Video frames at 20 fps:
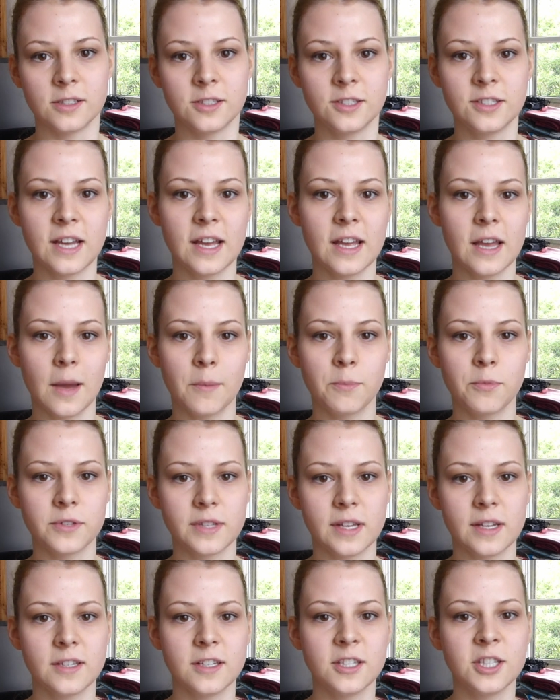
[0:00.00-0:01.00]
Today I'm
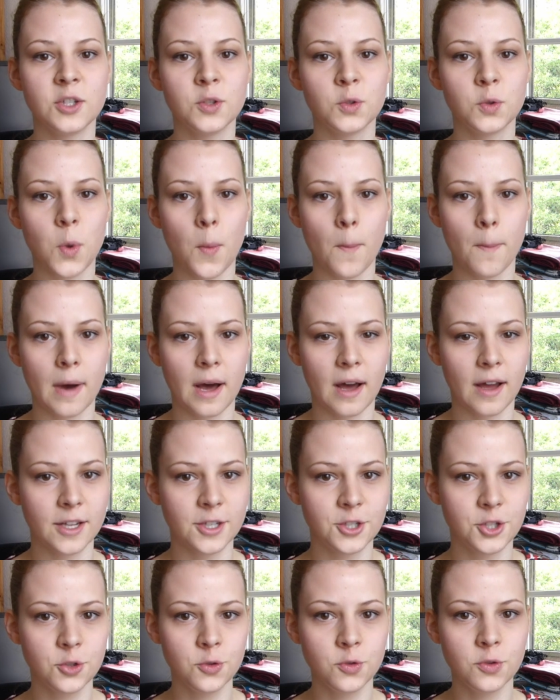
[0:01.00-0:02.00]
presenting you my
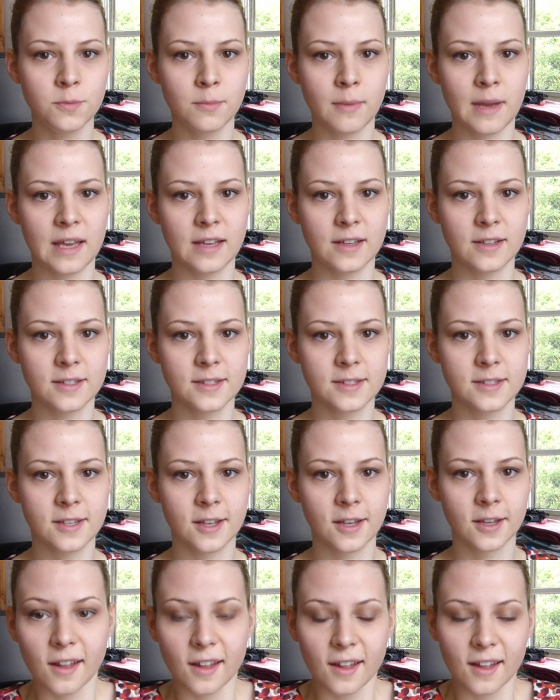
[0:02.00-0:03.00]
June makes.
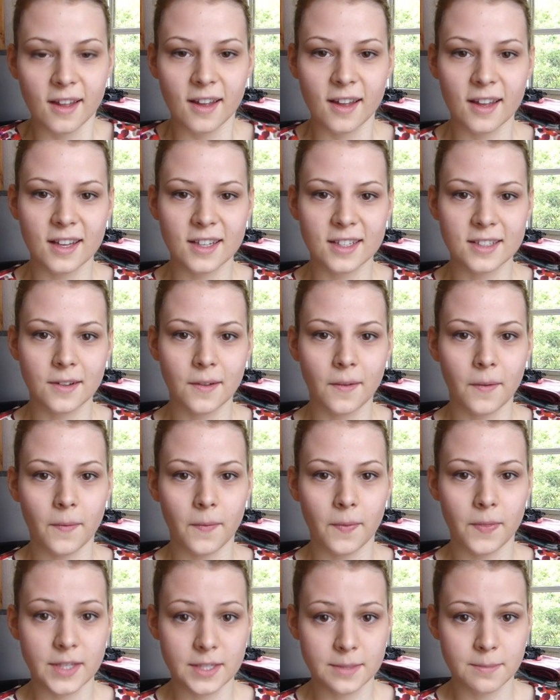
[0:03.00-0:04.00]

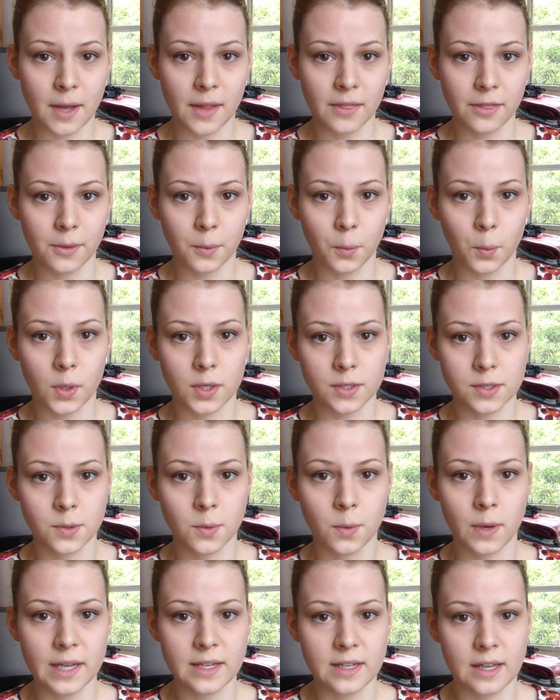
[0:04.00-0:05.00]
This month was
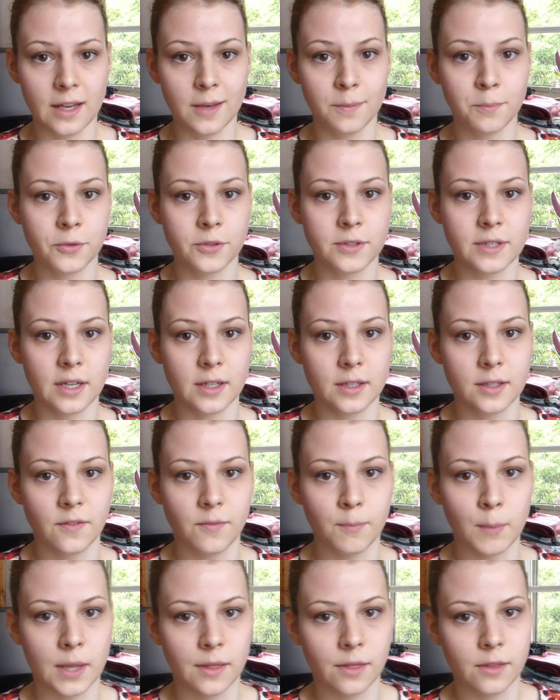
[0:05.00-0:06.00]
quite a productive
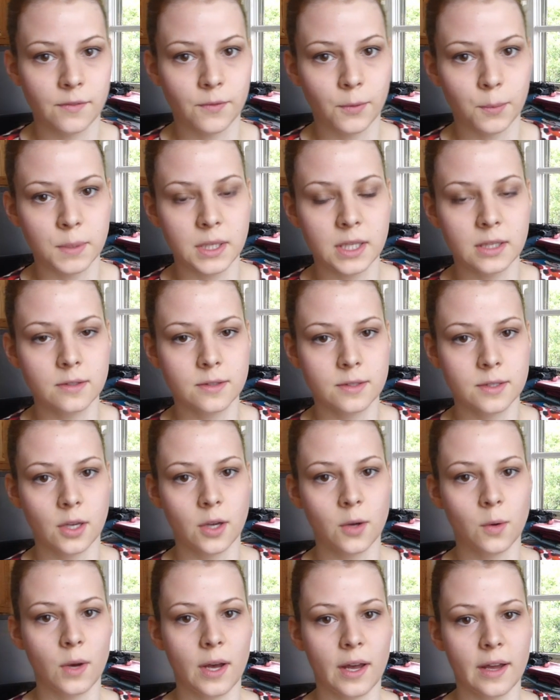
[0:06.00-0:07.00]
month for me,
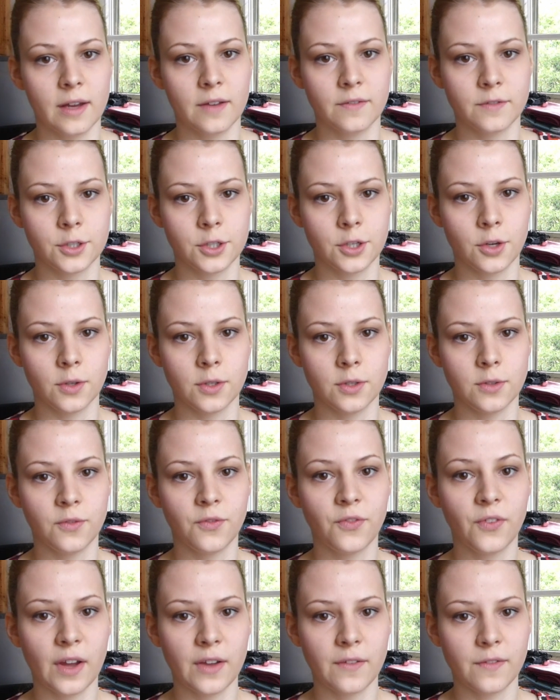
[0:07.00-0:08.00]
so I had to show you
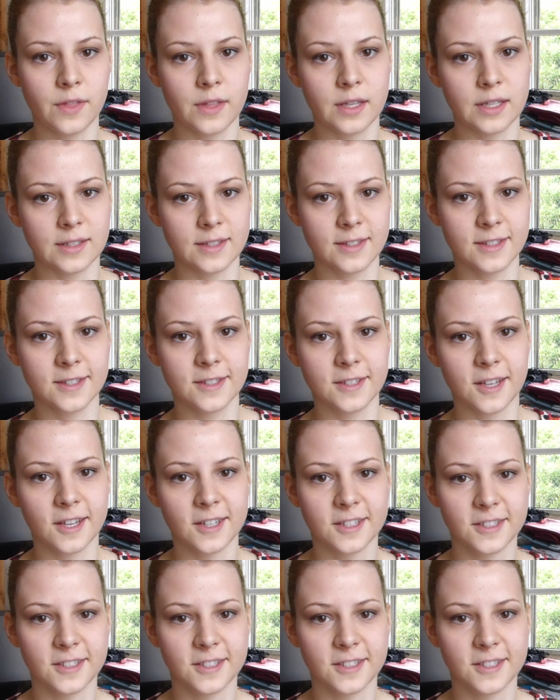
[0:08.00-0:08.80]
5 things.